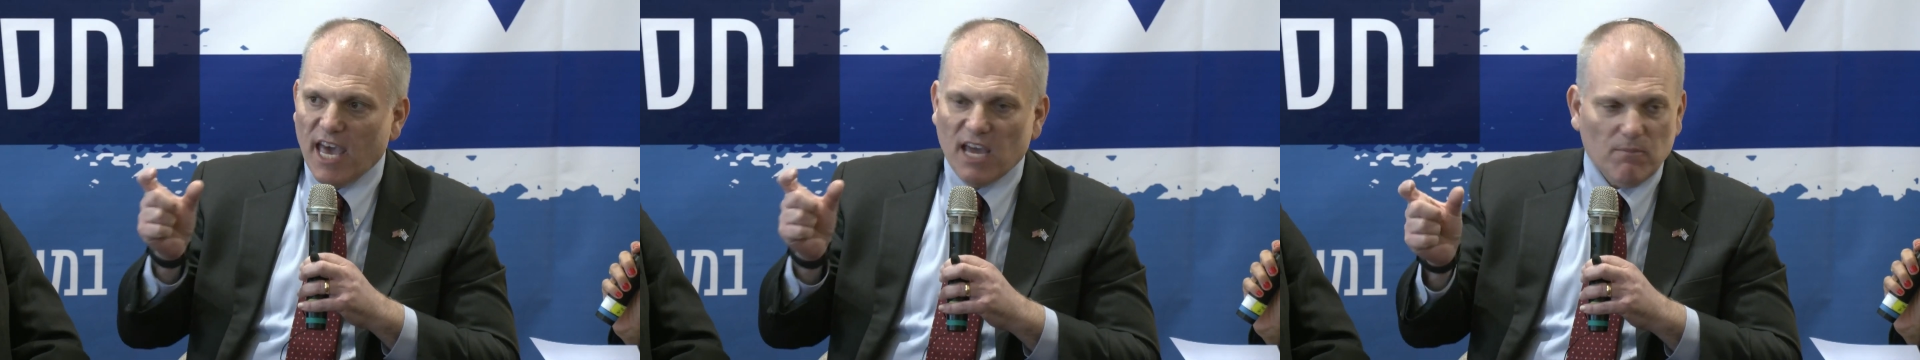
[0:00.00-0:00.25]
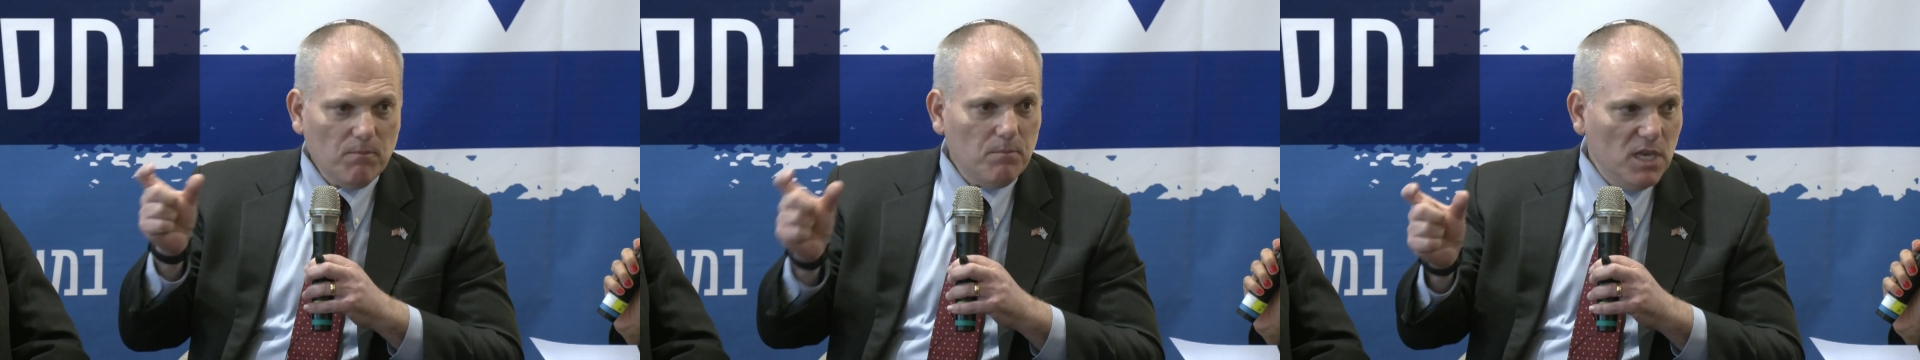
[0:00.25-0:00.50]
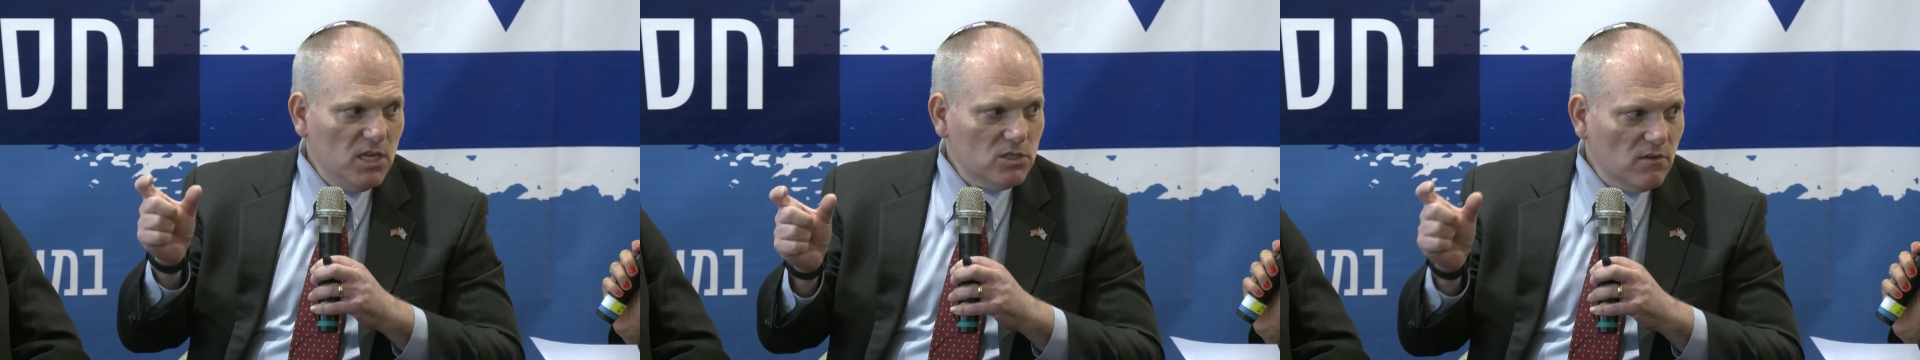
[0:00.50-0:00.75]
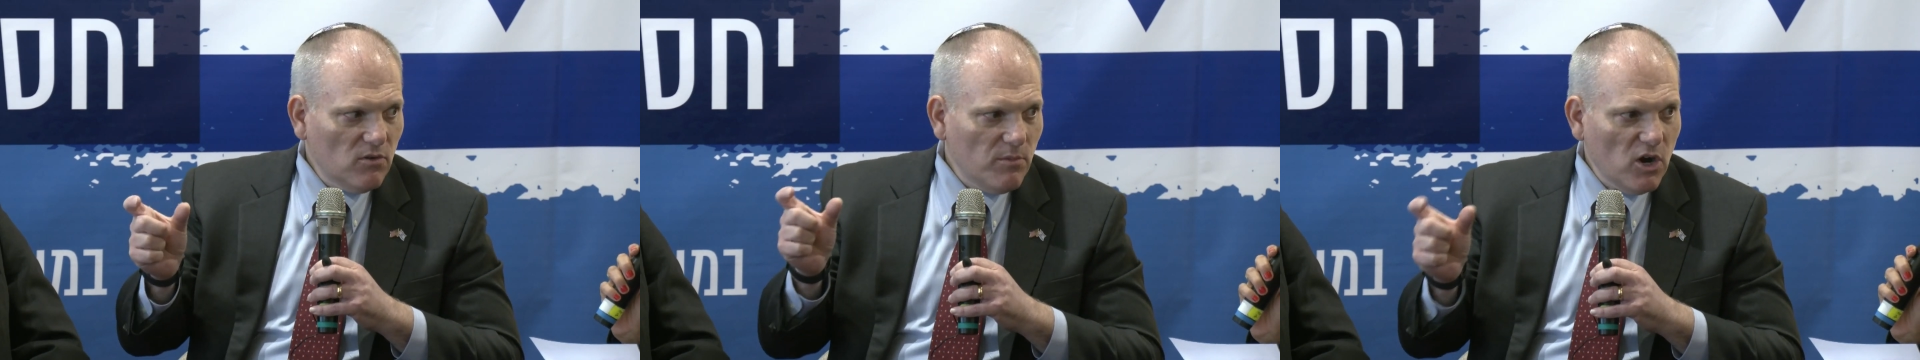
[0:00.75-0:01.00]
that
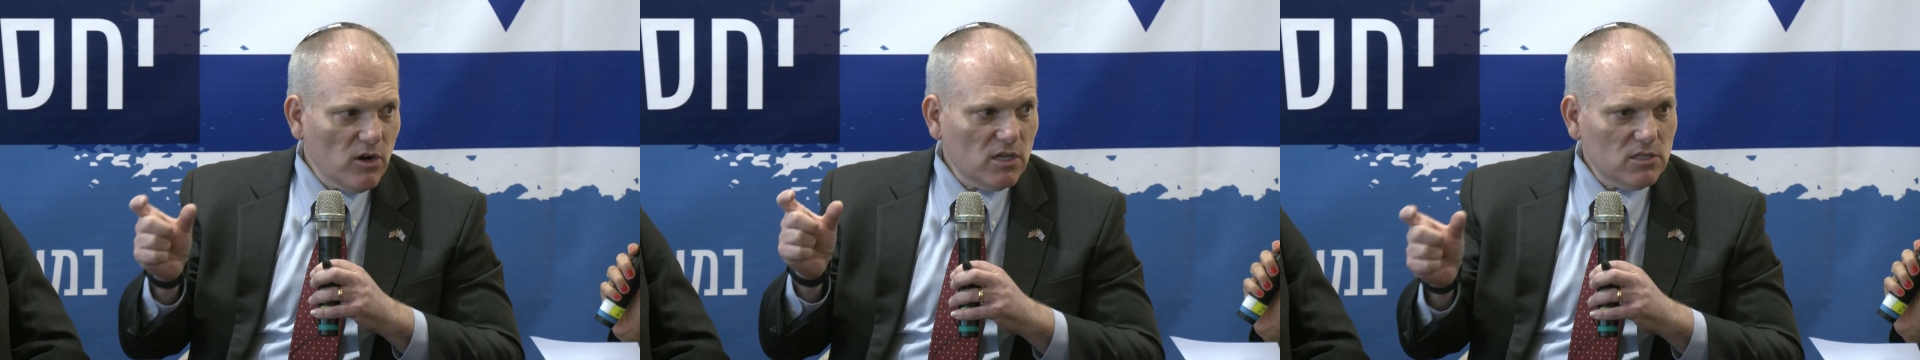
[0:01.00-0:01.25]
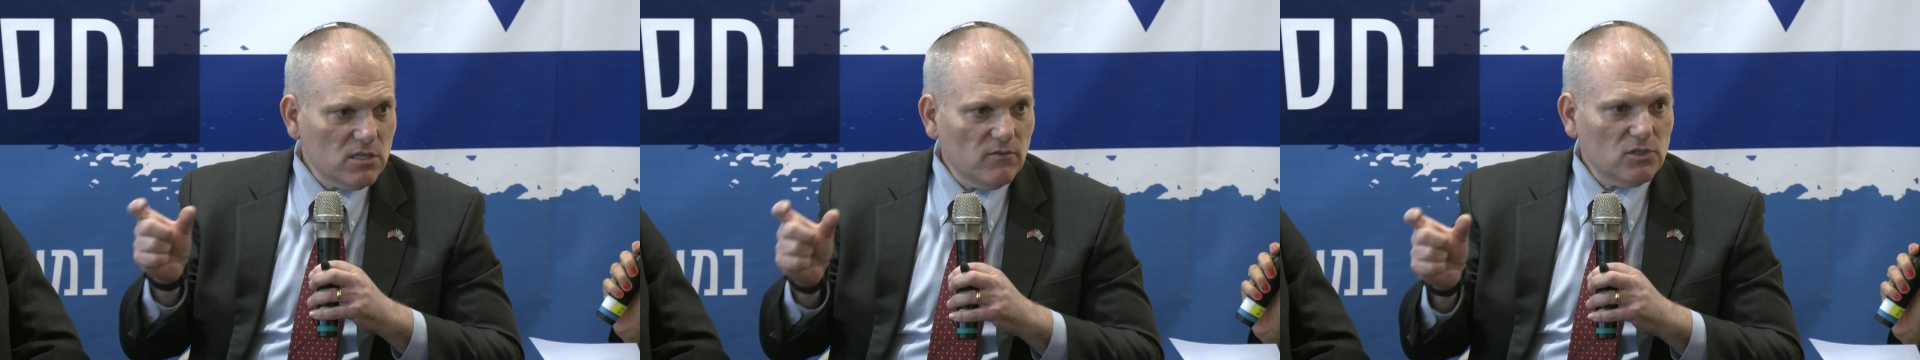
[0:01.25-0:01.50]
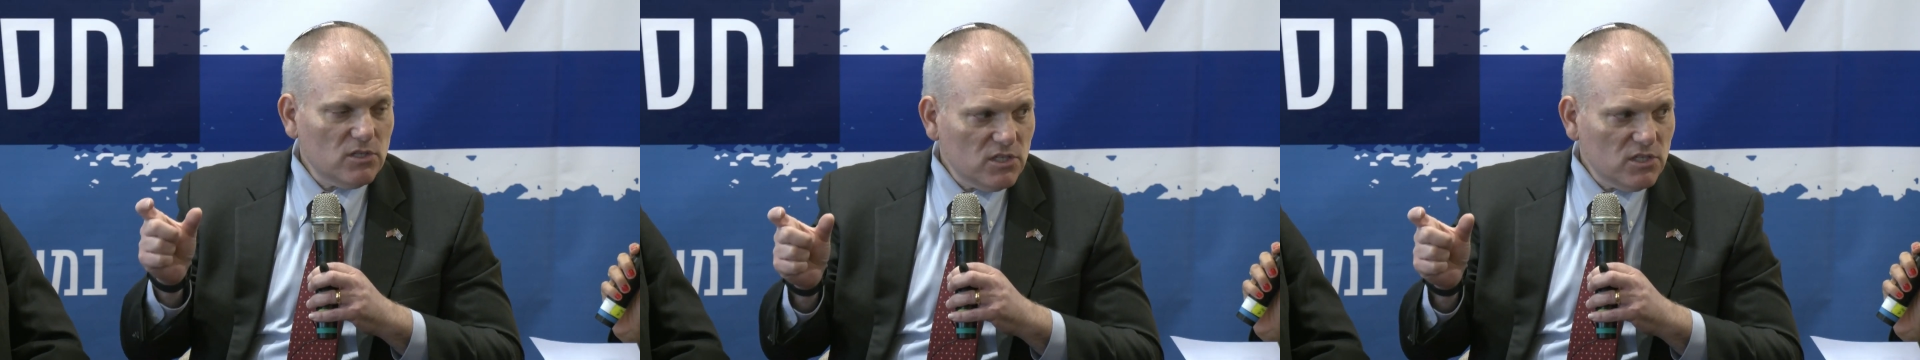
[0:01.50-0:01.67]
piece of American civil